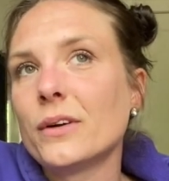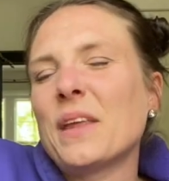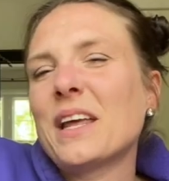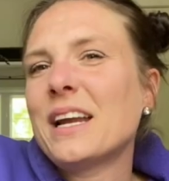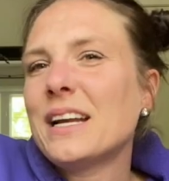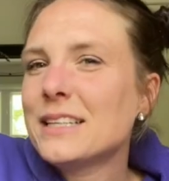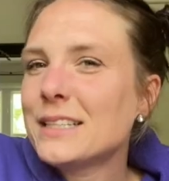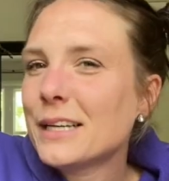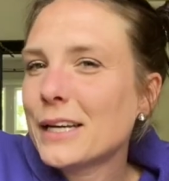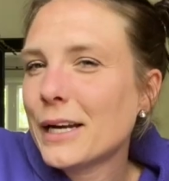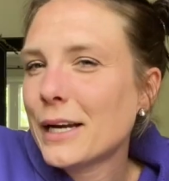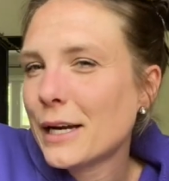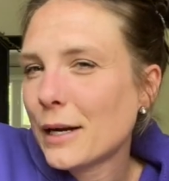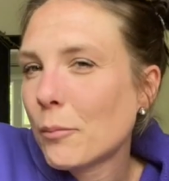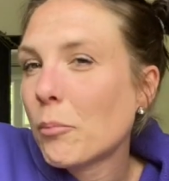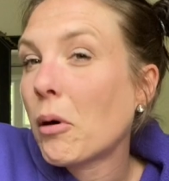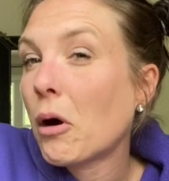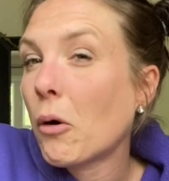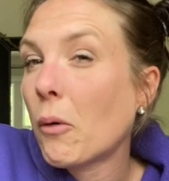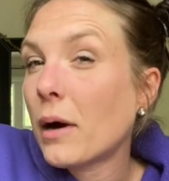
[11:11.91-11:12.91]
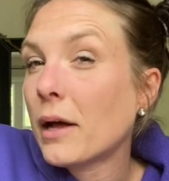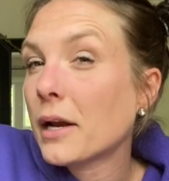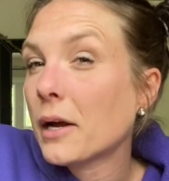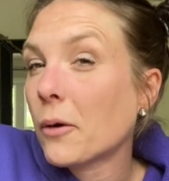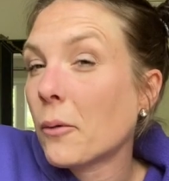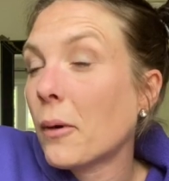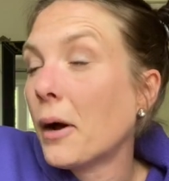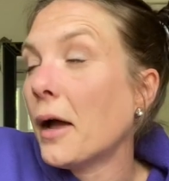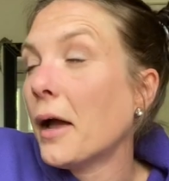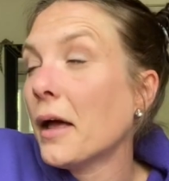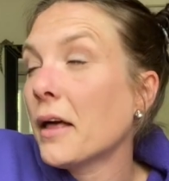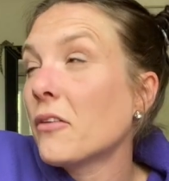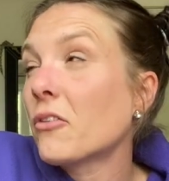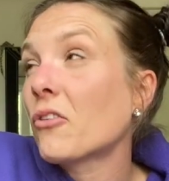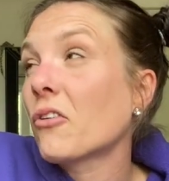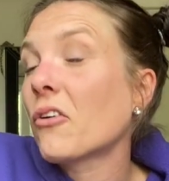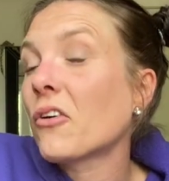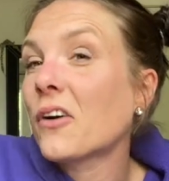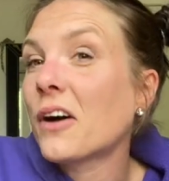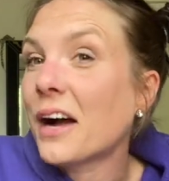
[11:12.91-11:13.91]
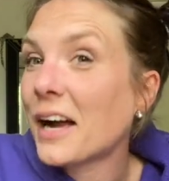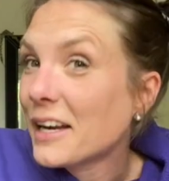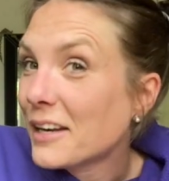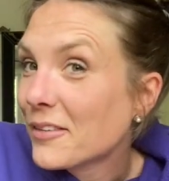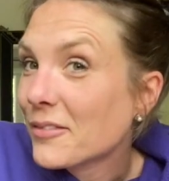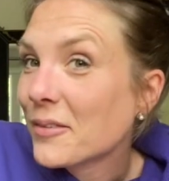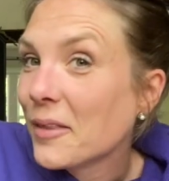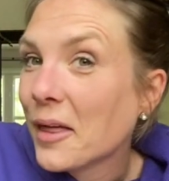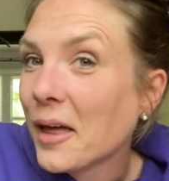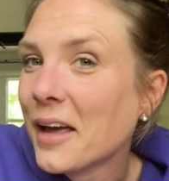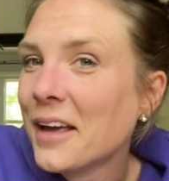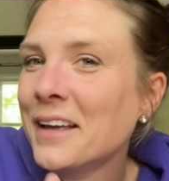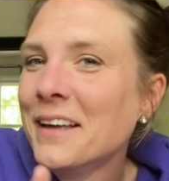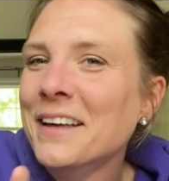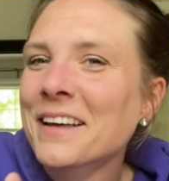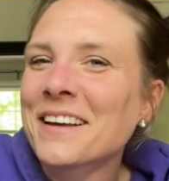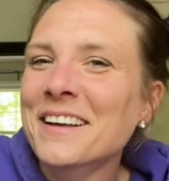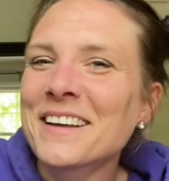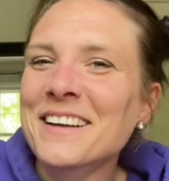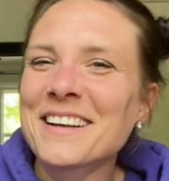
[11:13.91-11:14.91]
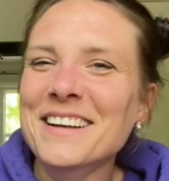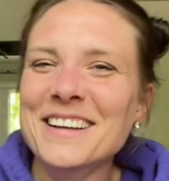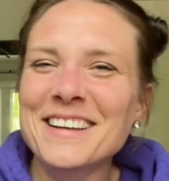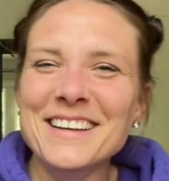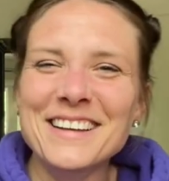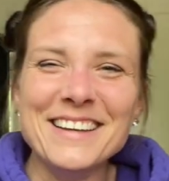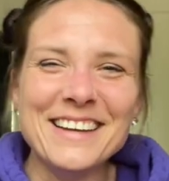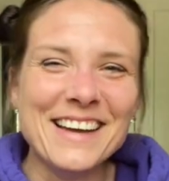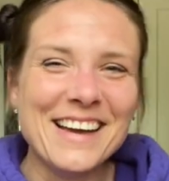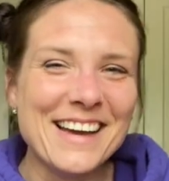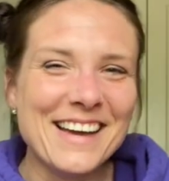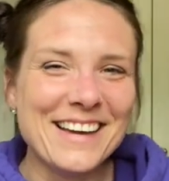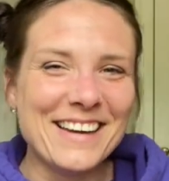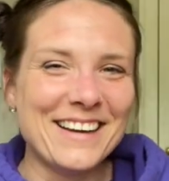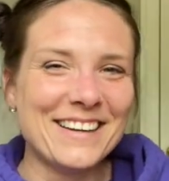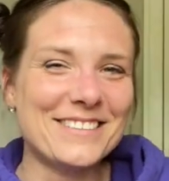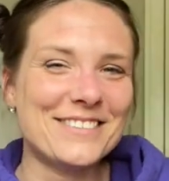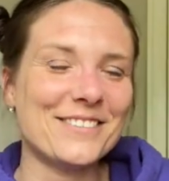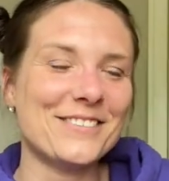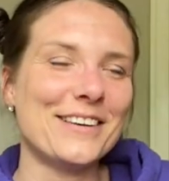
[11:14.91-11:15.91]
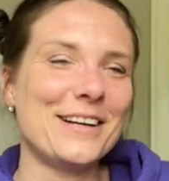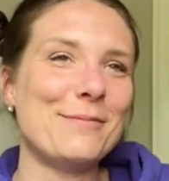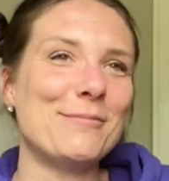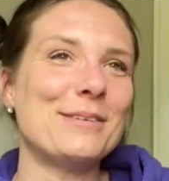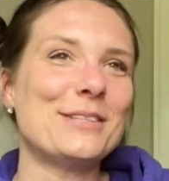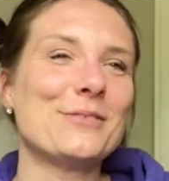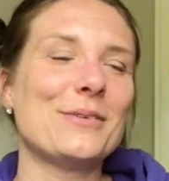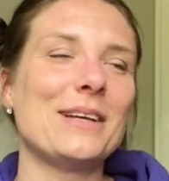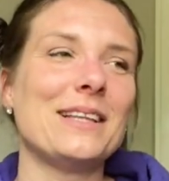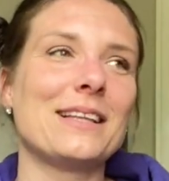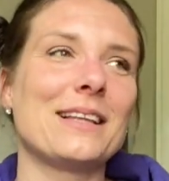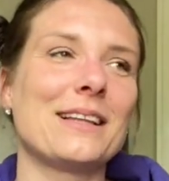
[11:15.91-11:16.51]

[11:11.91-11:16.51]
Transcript: And I did it in a poetic way. So kind of like, you had to read between the